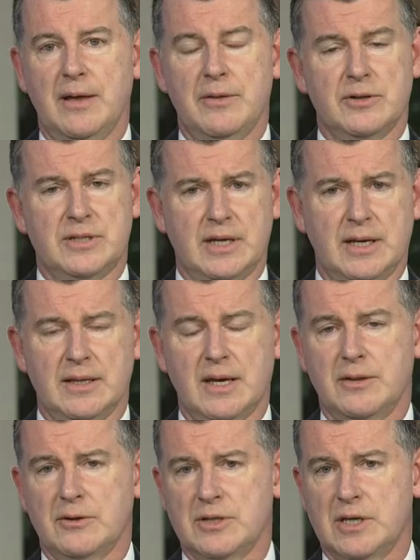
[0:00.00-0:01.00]
They're saying
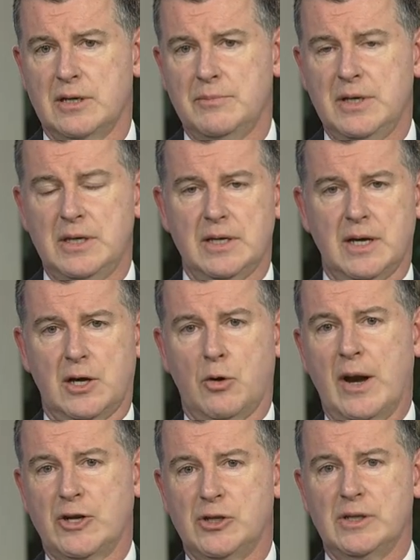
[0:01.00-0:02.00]
that there's going to be a
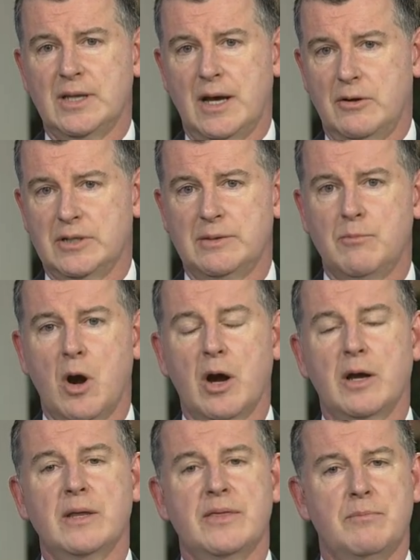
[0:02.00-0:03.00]
correction in the housing
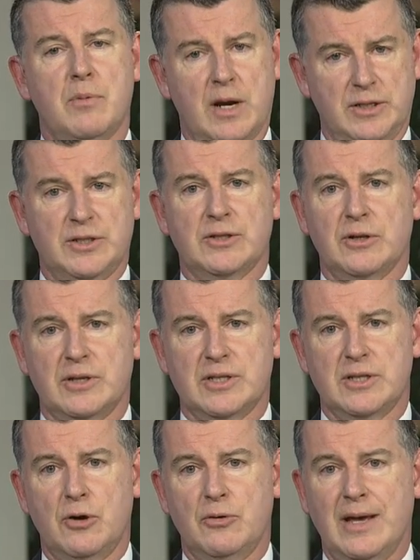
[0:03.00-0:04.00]
market. The prices are going to
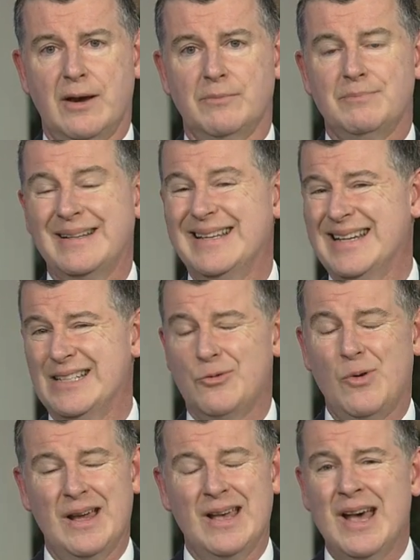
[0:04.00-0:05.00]
slow down. But guess
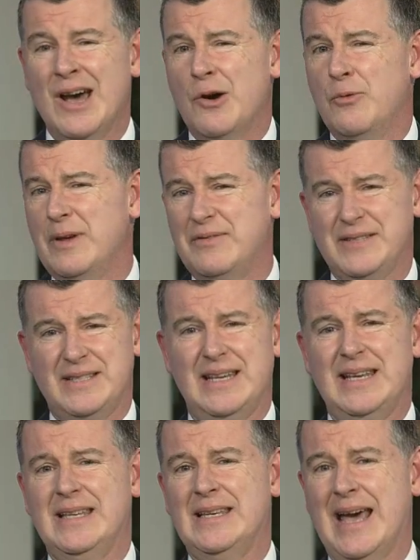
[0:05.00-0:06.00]
what? We've
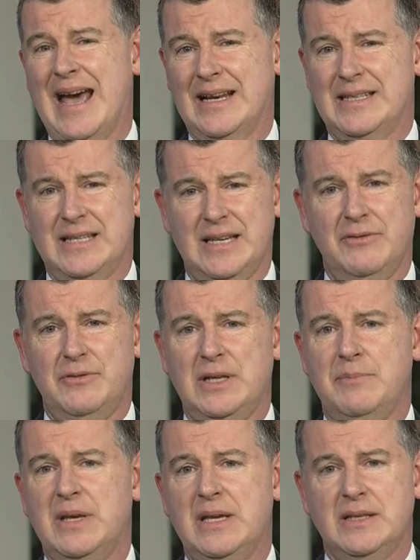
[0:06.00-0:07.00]
seen
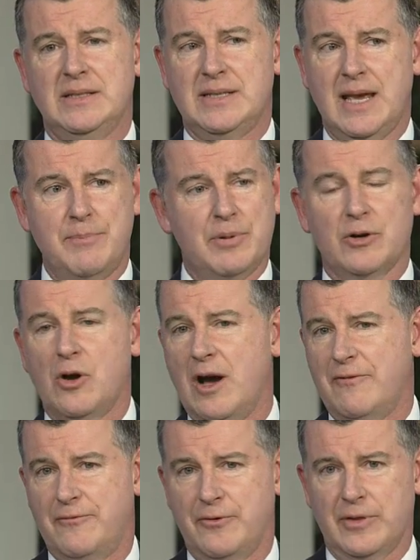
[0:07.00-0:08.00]
activity being tapered
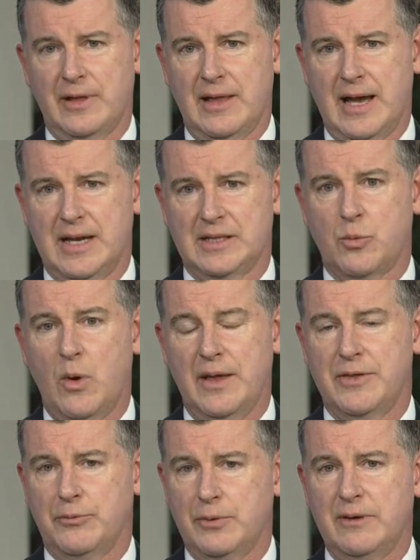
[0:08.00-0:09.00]
off for the last,
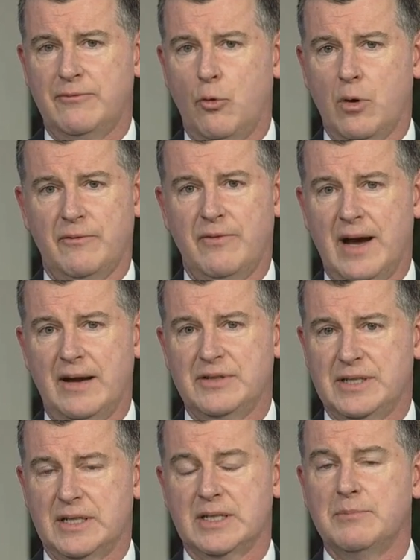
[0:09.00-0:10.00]
three, four, five,
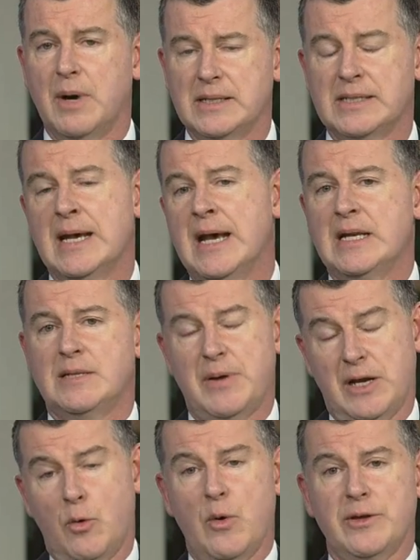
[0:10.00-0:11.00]
6 months,
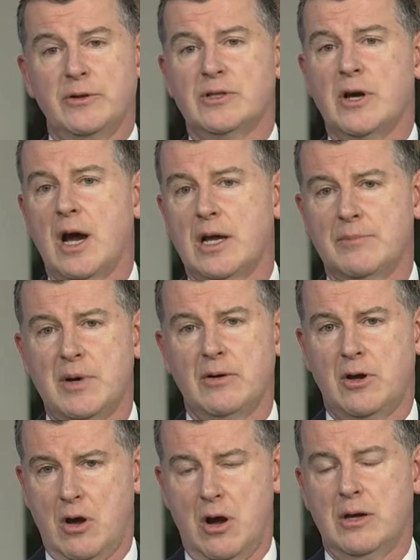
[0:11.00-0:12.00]
depending on whether you're talking
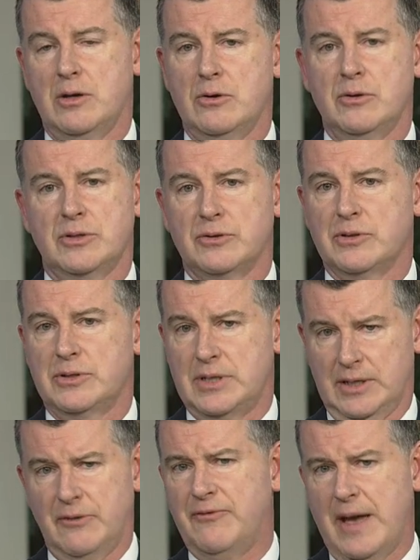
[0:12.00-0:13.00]
about condos or
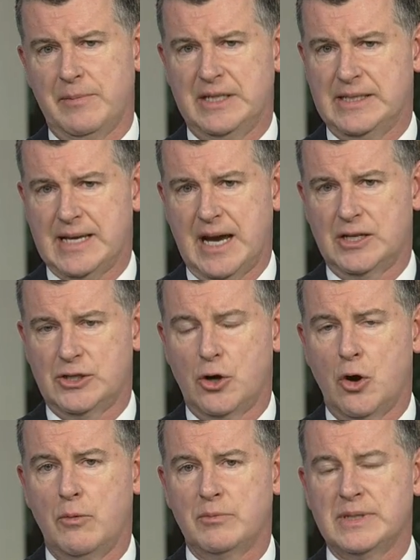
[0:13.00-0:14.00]
single-family detached
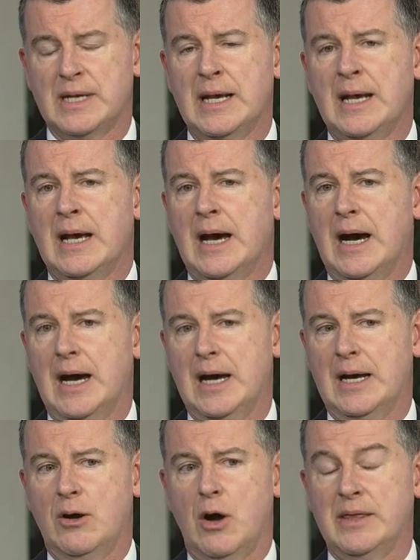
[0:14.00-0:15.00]
homes.
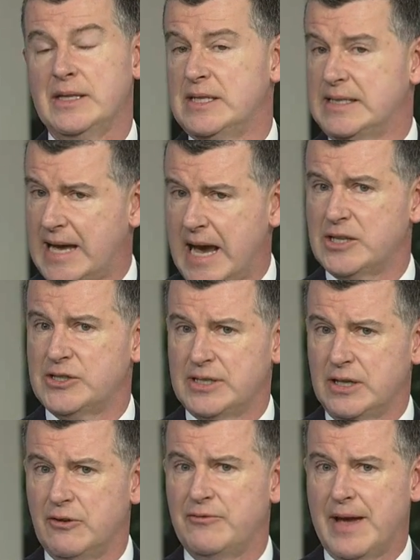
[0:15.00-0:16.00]
And the detached
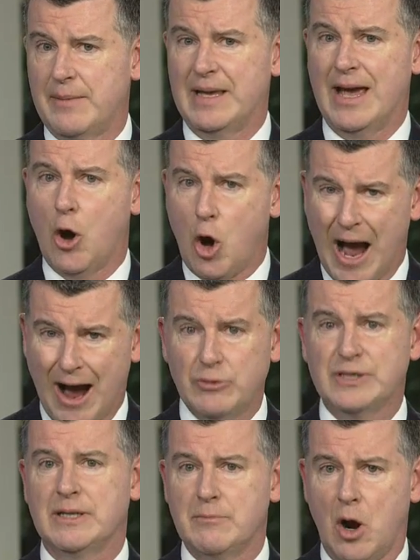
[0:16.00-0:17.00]
single-family
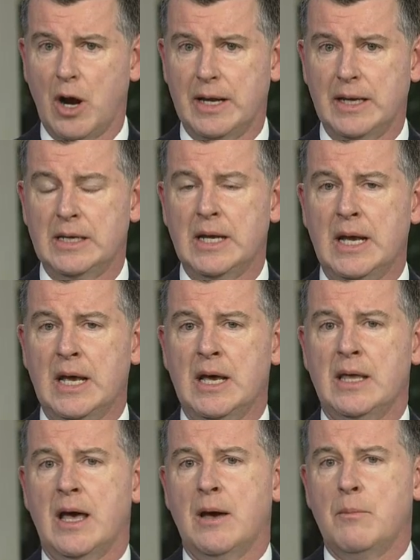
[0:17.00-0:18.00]
housing market,
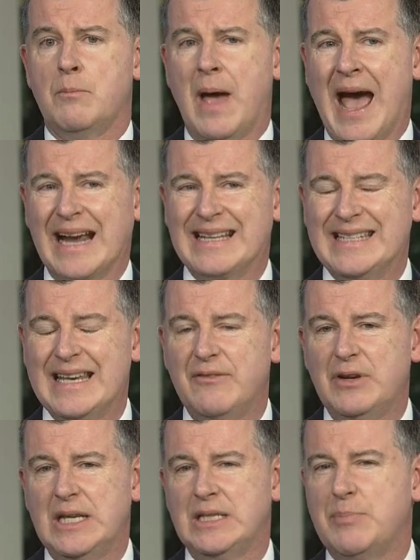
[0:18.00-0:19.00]

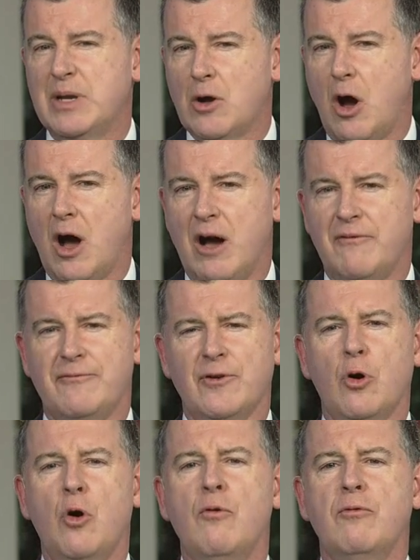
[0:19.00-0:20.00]
activity's been off
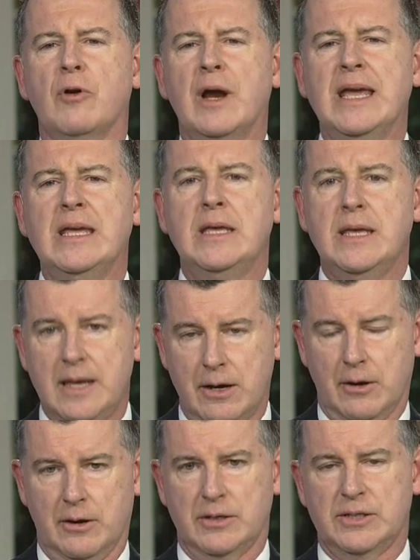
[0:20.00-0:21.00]
for over a
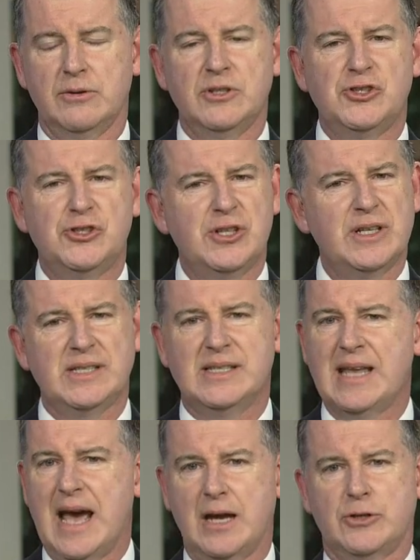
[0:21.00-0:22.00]
year. So it's just
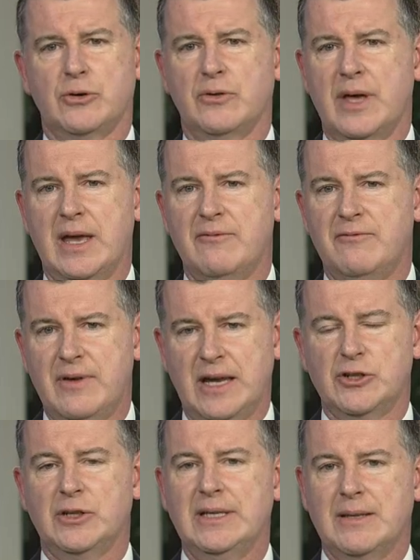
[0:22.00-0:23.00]
natural that
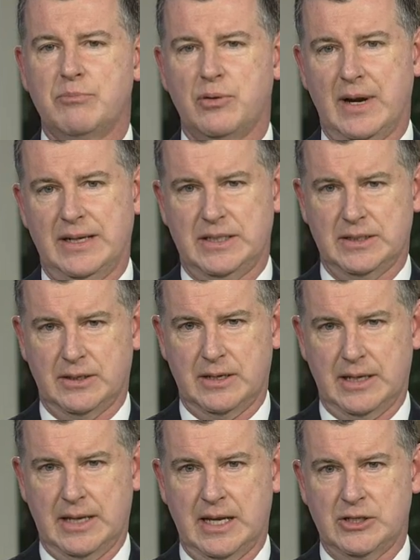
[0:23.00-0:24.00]
eventually the prices are
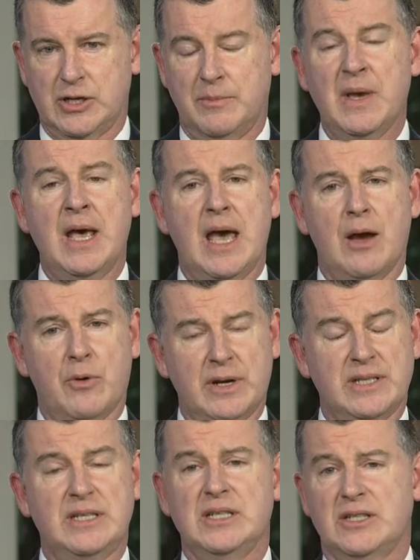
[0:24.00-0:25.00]
going to catch up and we're going
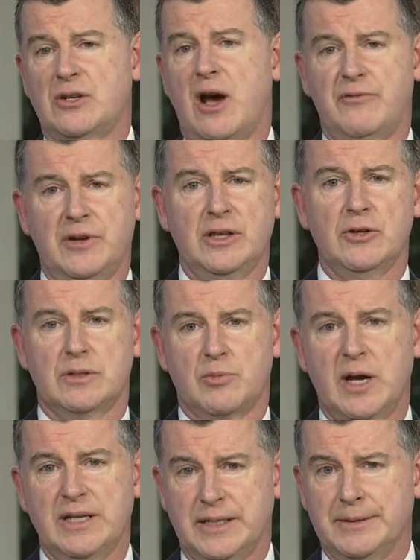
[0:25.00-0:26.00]
to see a softening in those
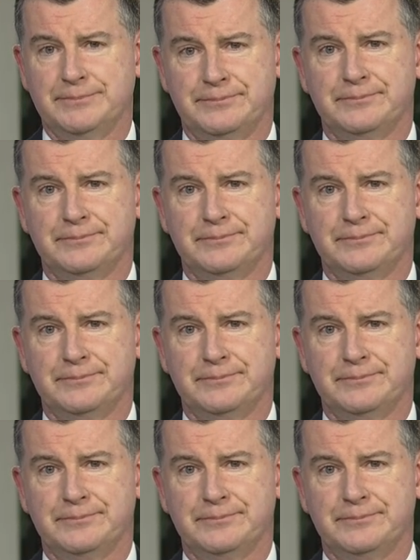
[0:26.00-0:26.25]
pricing.